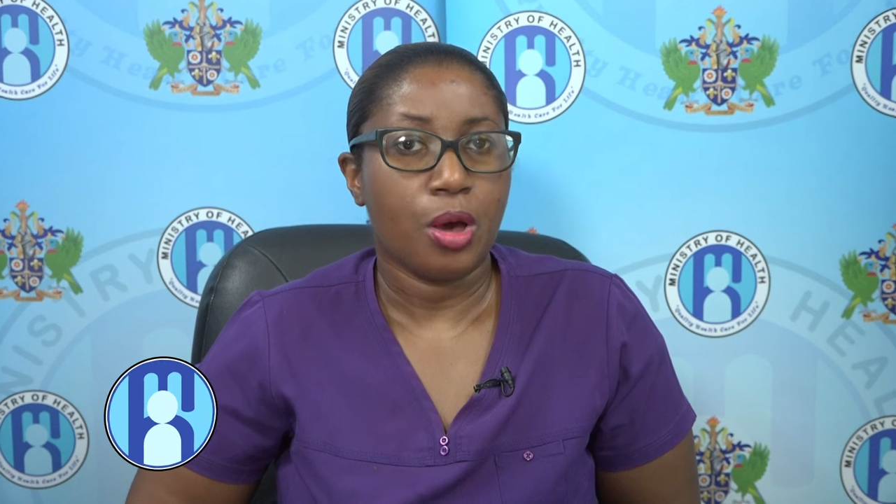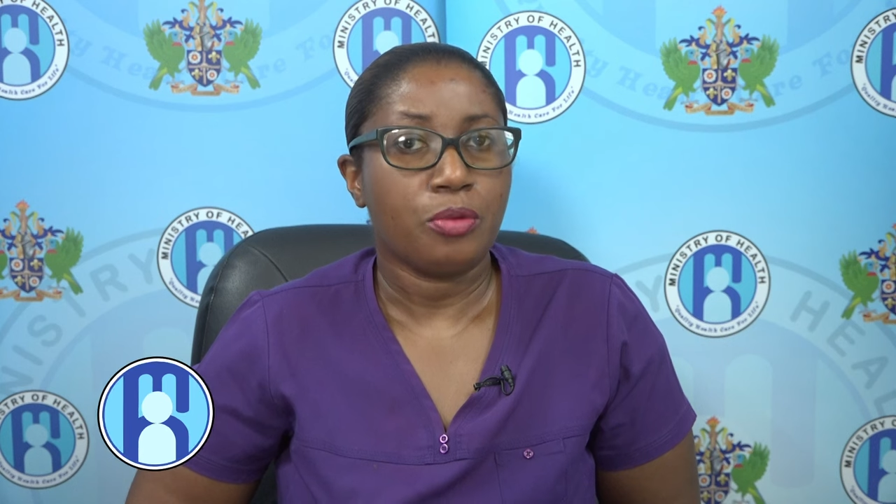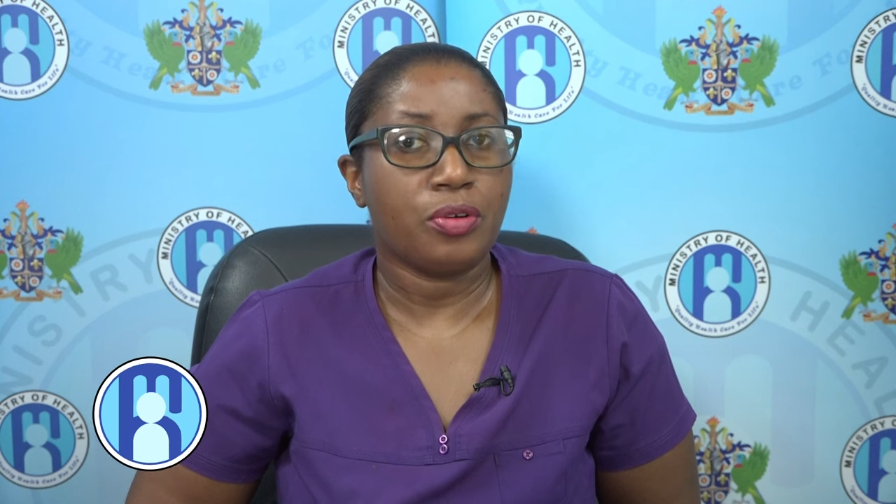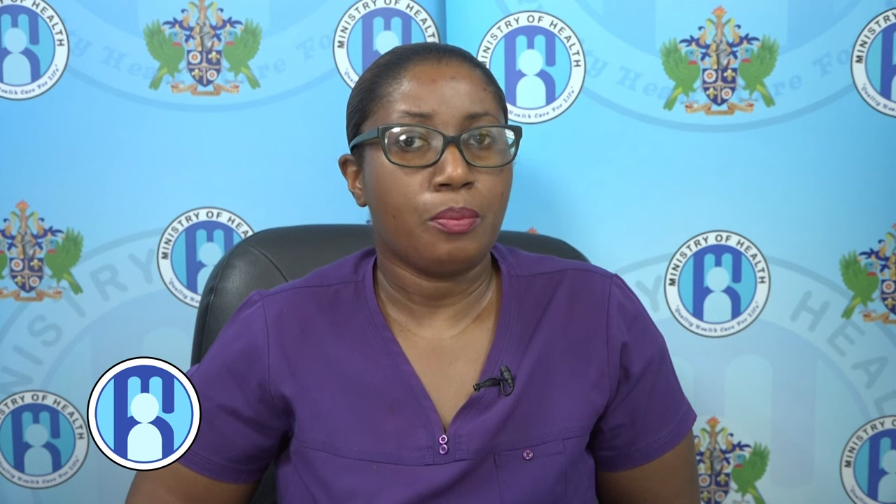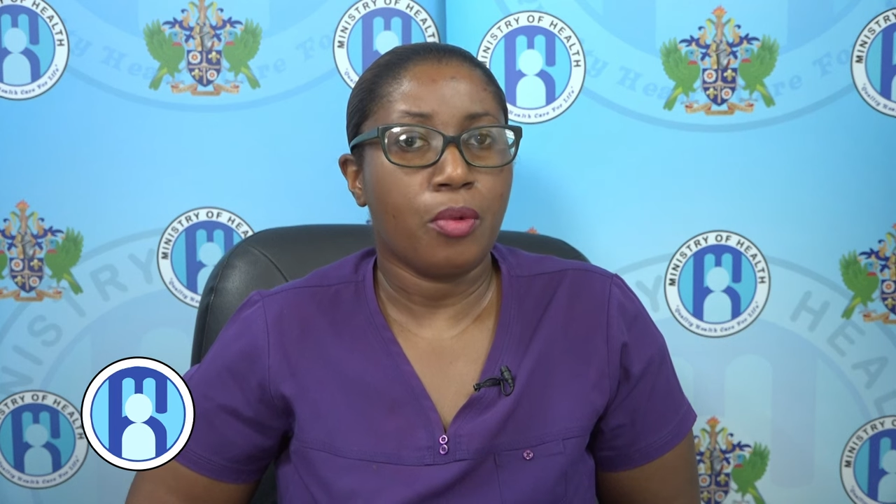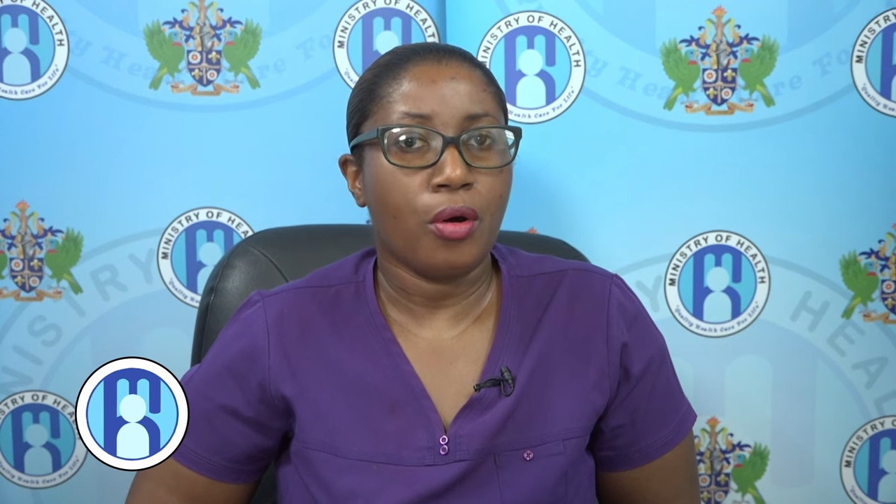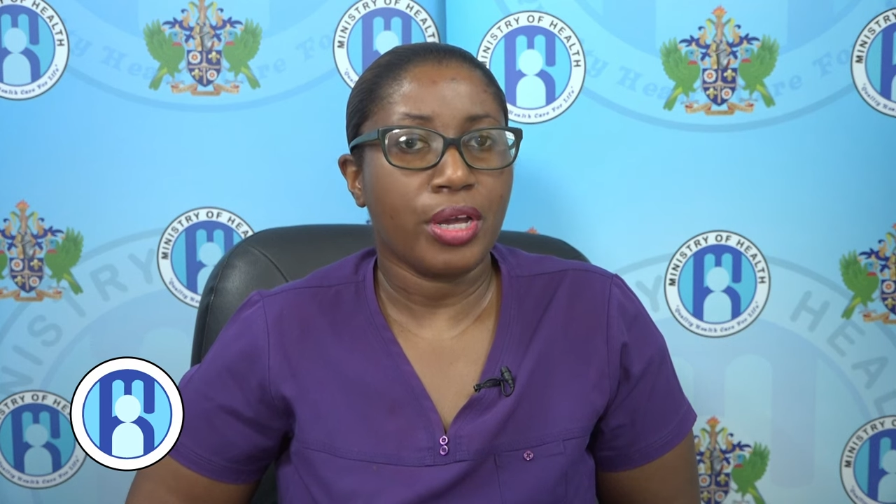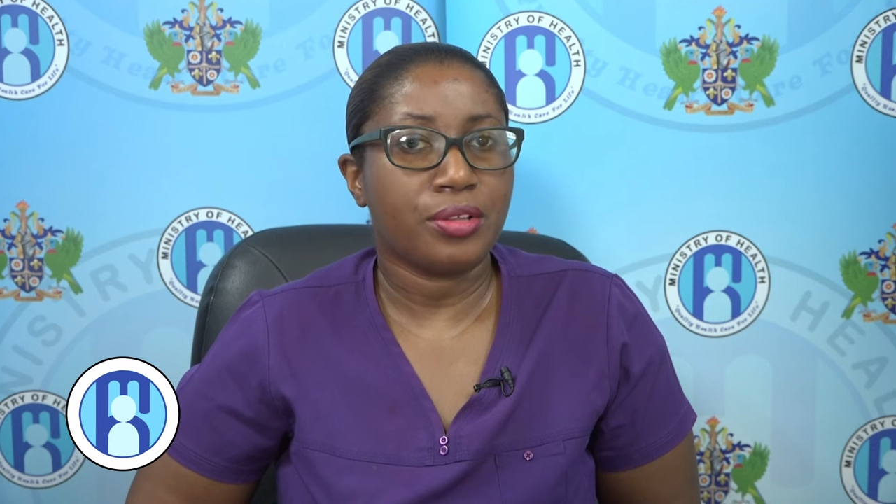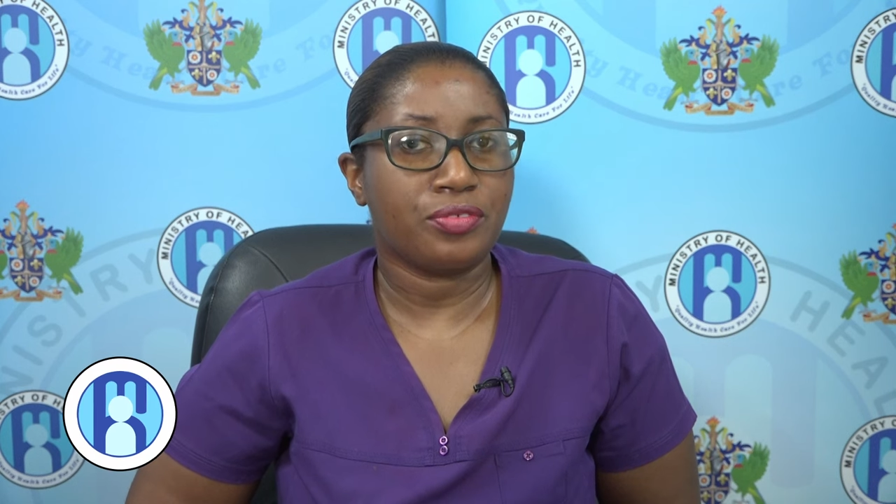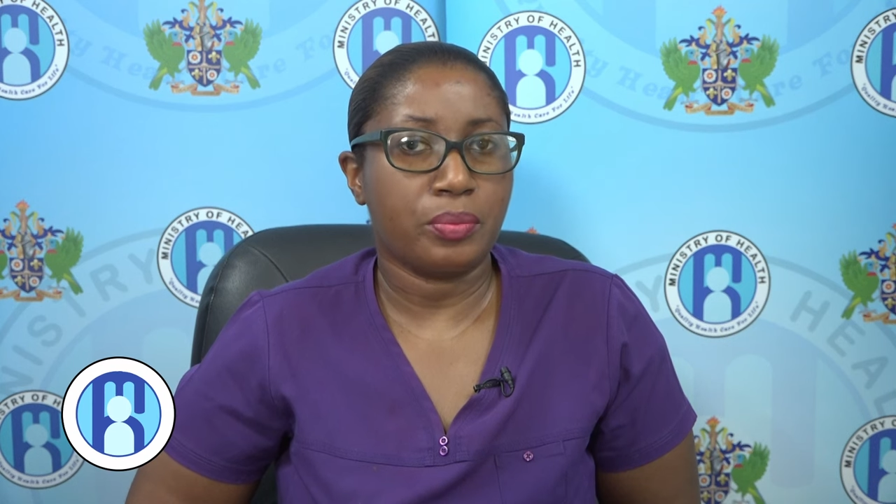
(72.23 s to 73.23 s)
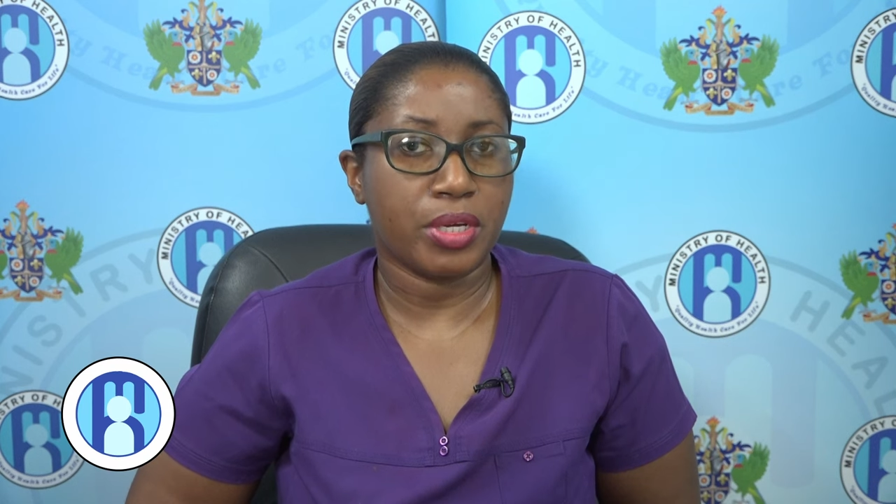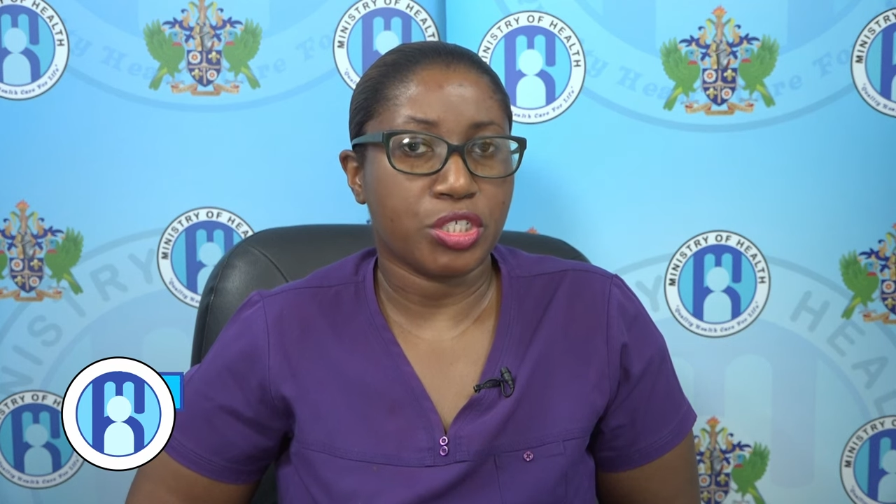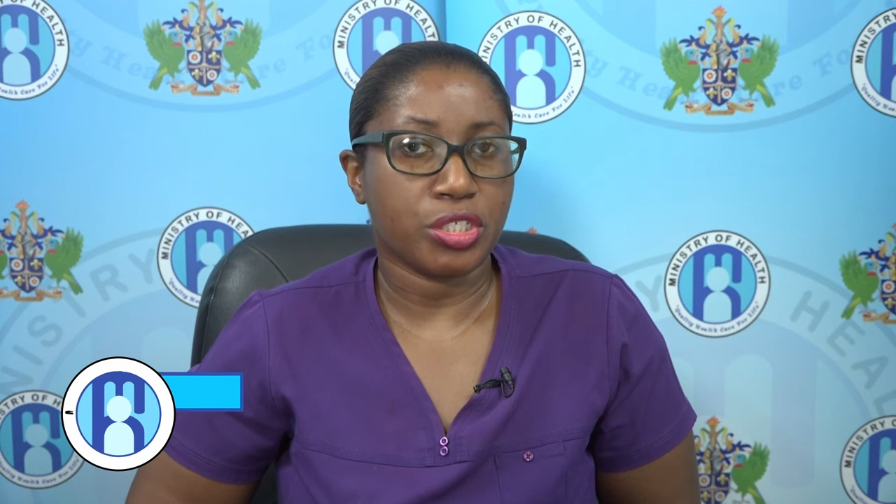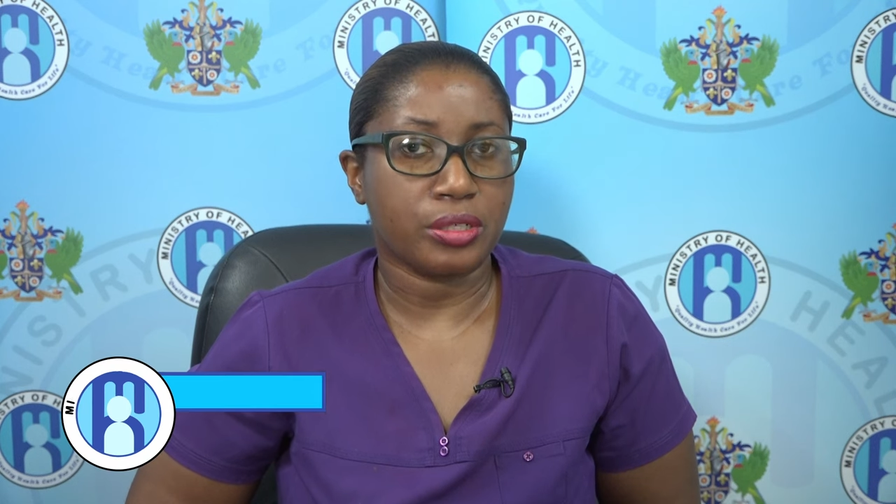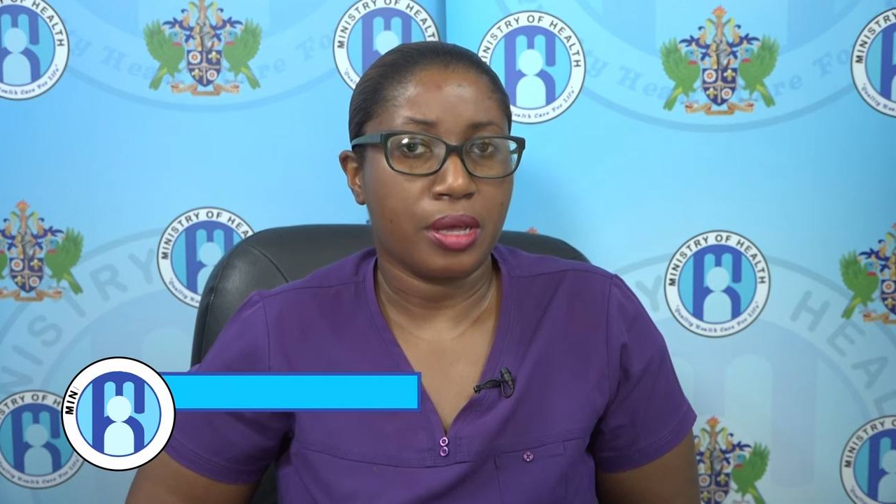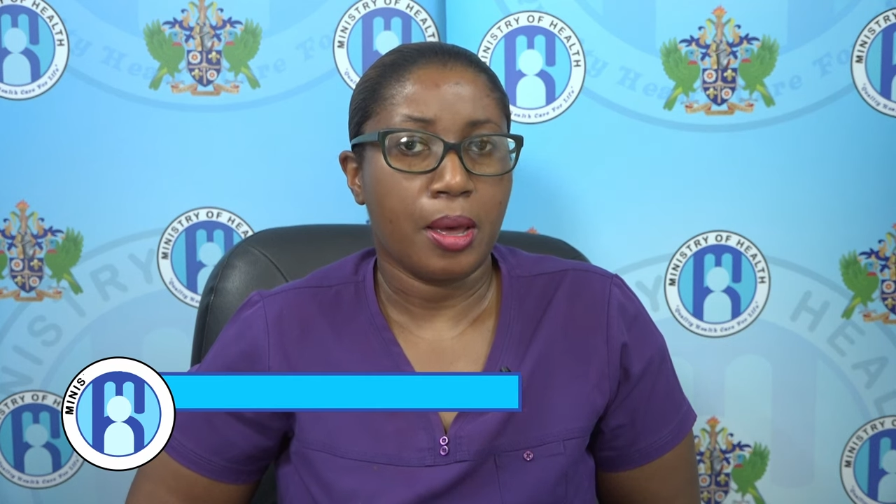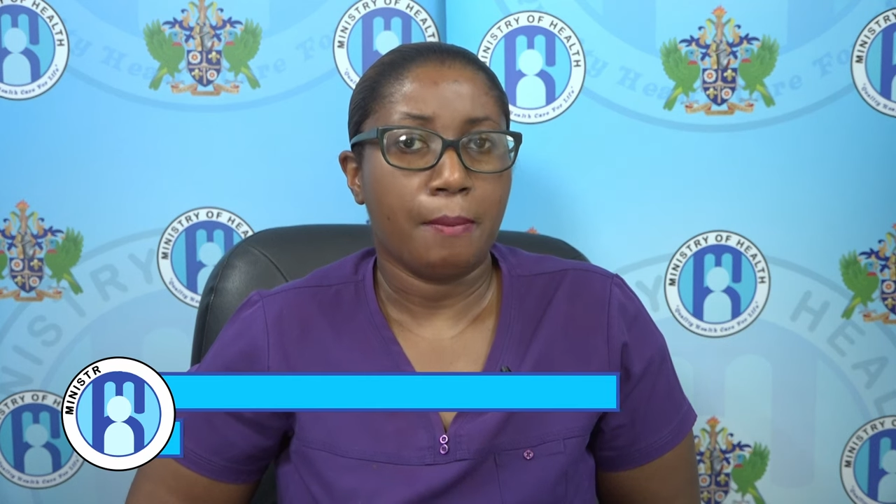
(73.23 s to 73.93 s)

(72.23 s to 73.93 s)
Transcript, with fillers: For more information,